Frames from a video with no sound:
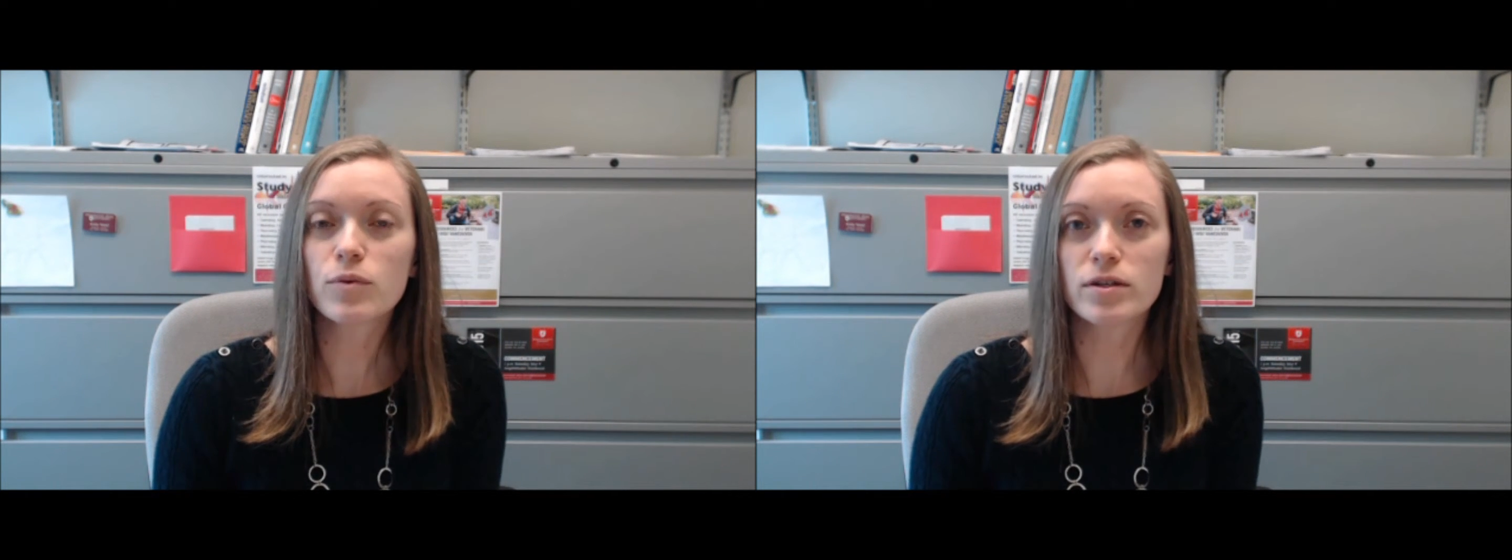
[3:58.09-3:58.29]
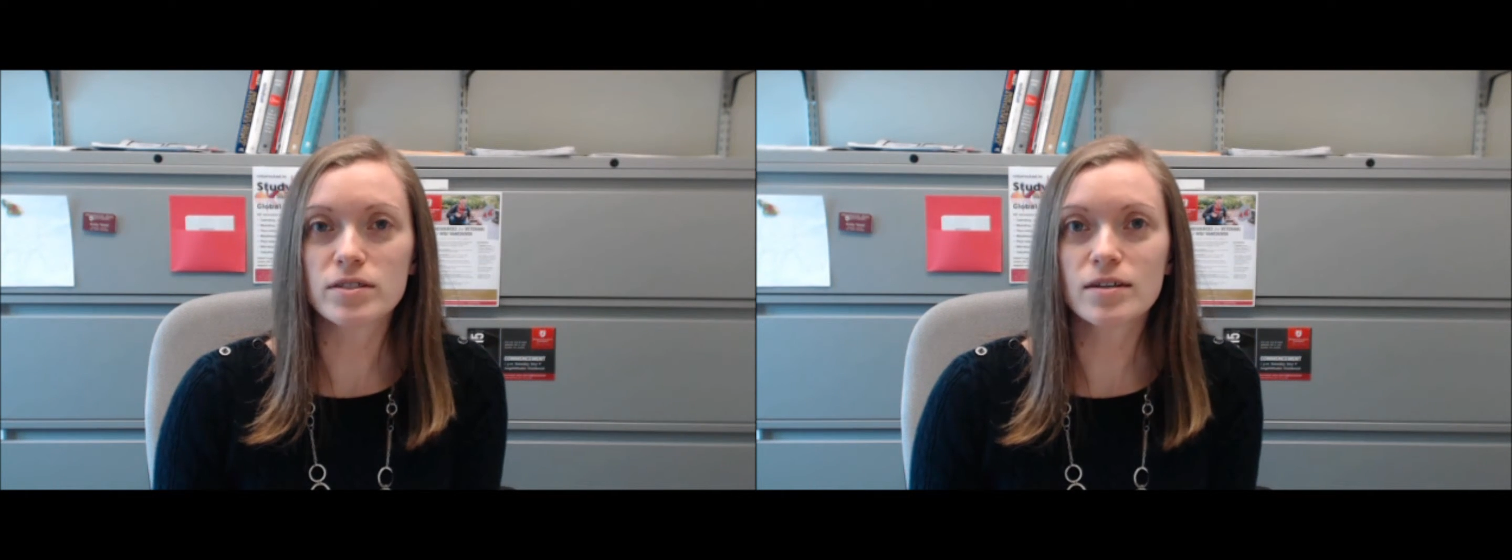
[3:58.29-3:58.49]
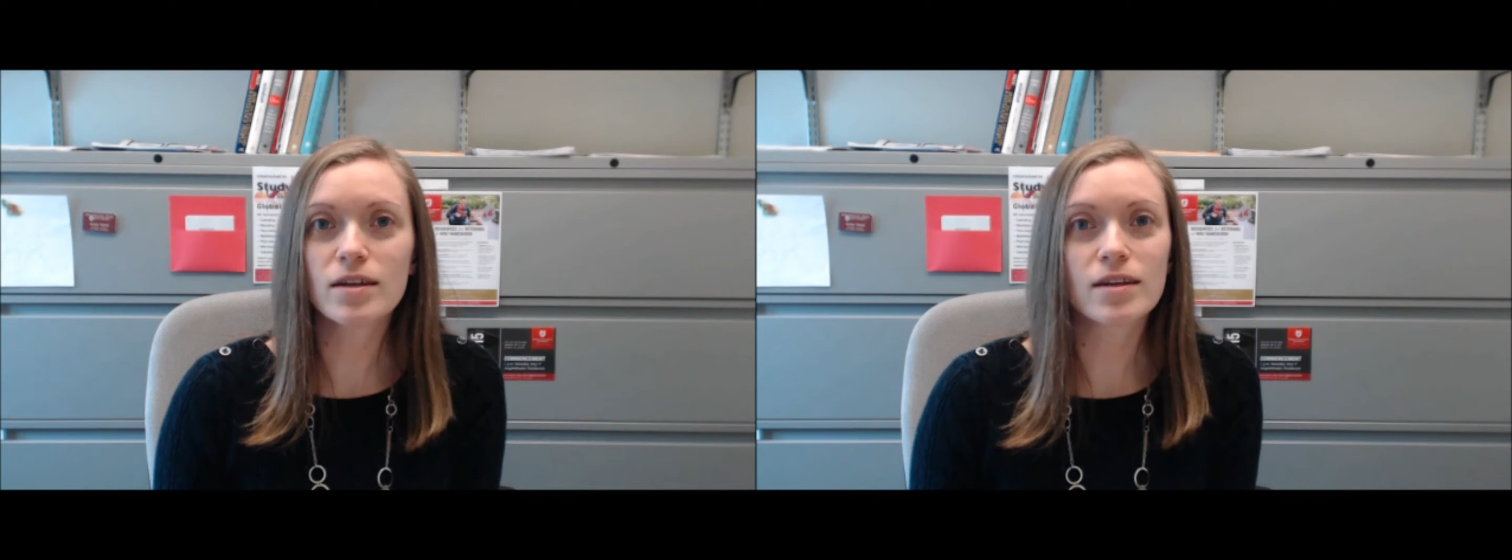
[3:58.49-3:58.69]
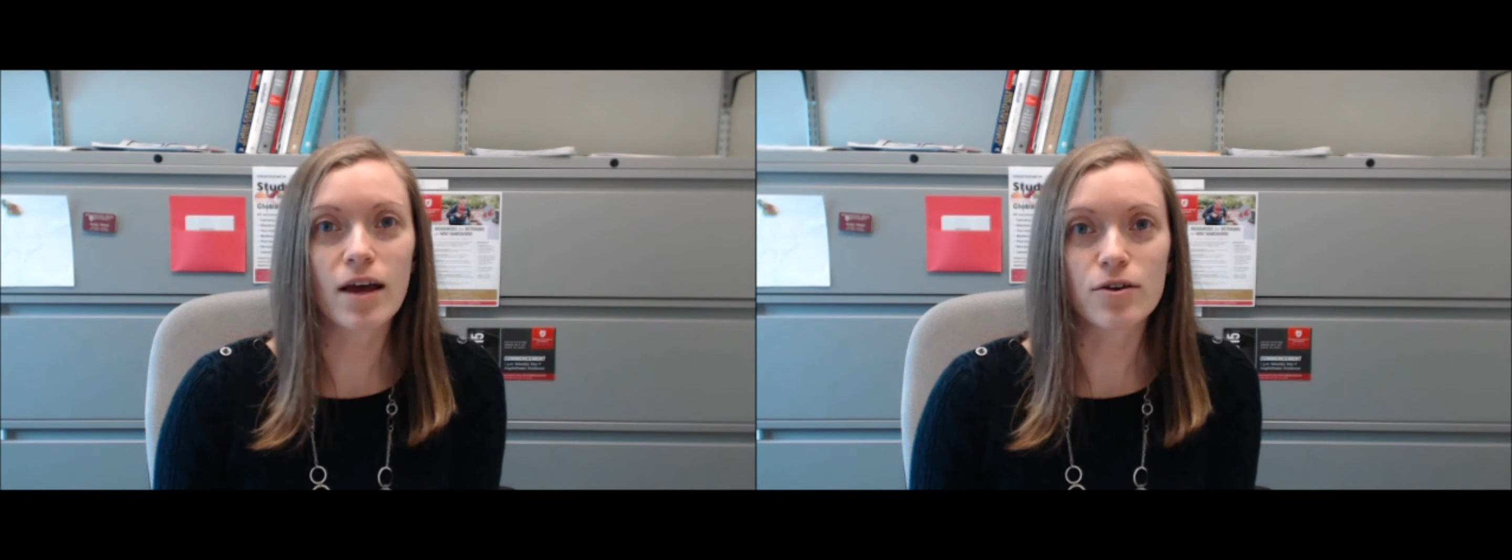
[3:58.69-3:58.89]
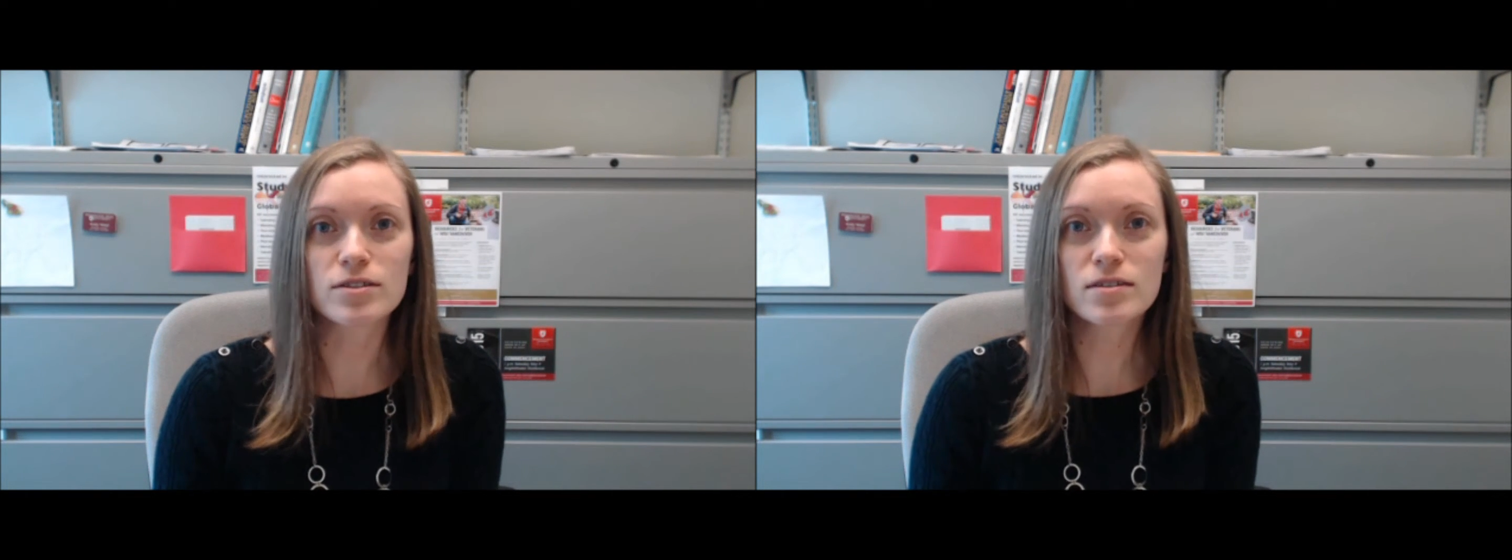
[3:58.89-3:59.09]
printed can
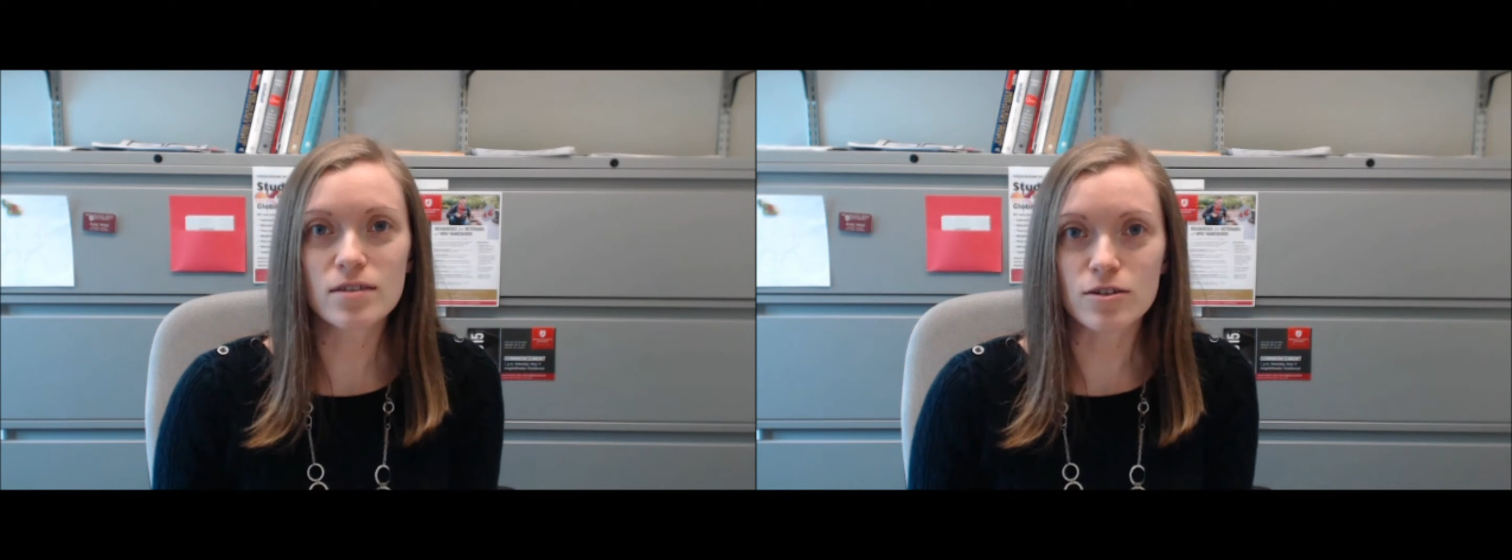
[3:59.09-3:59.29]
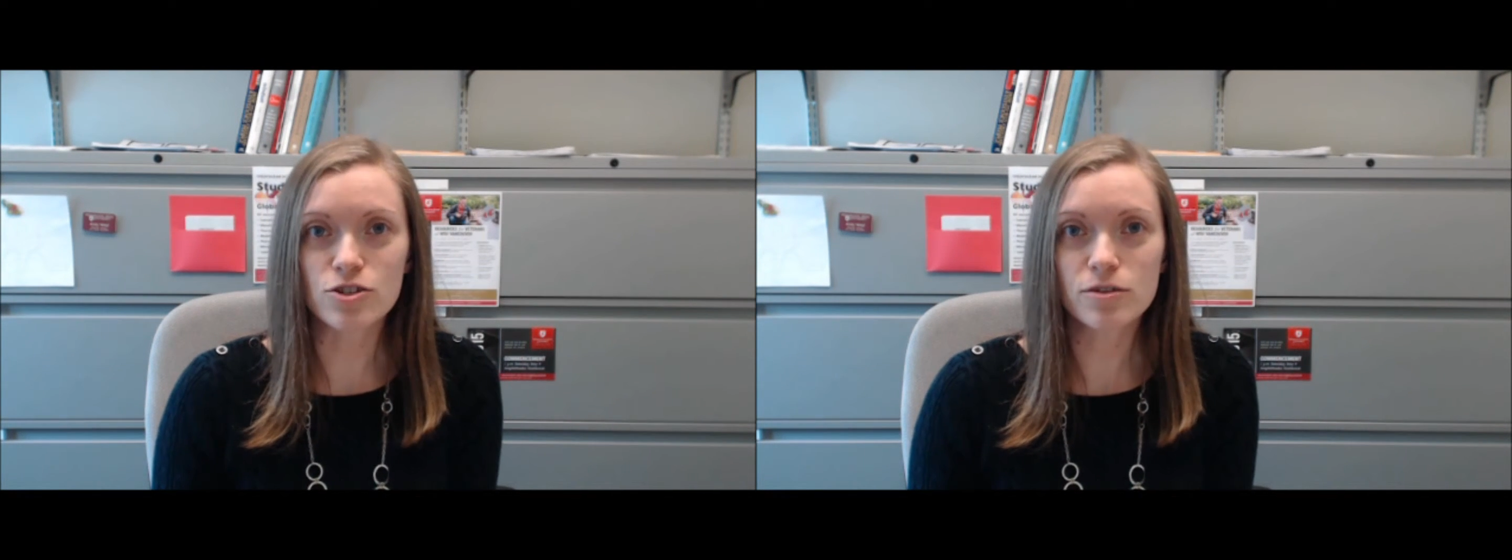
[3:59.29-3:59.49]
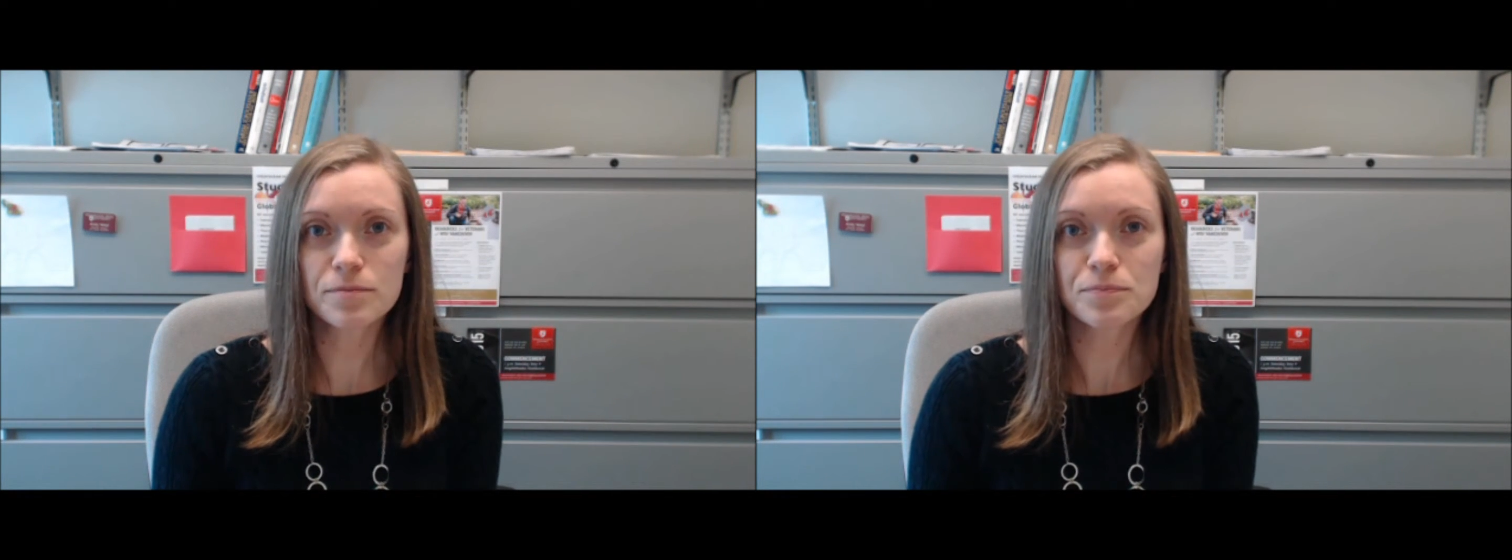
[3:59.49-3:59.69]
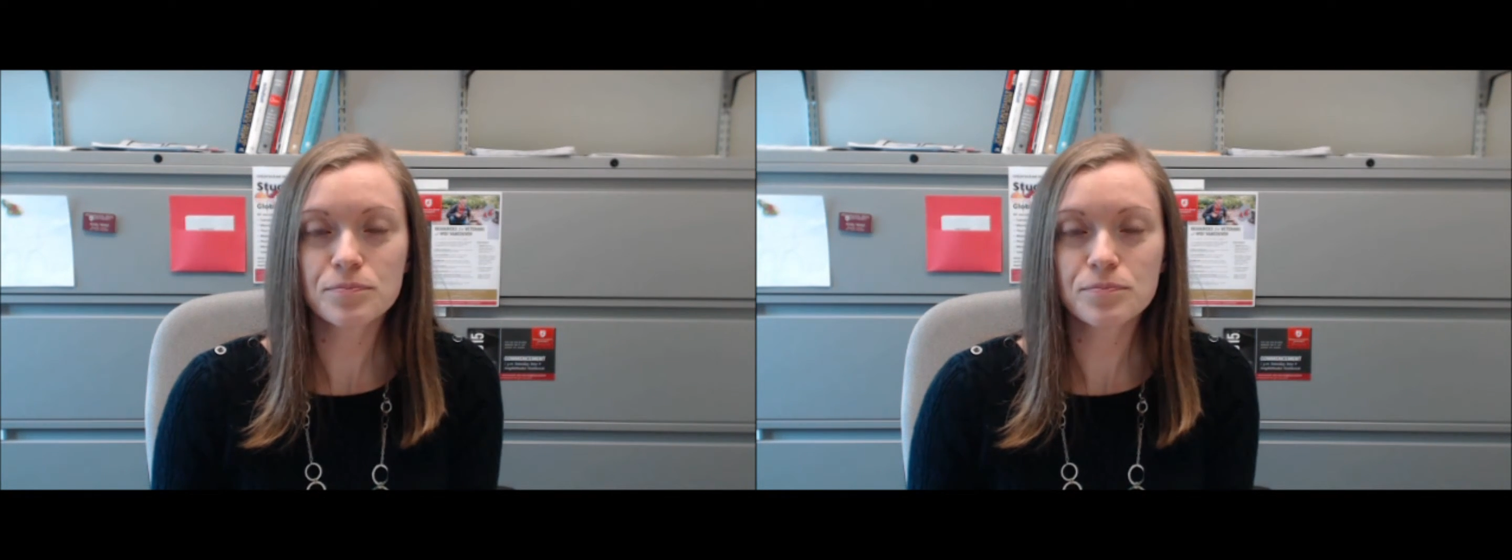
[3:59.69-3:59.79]
count as a signature.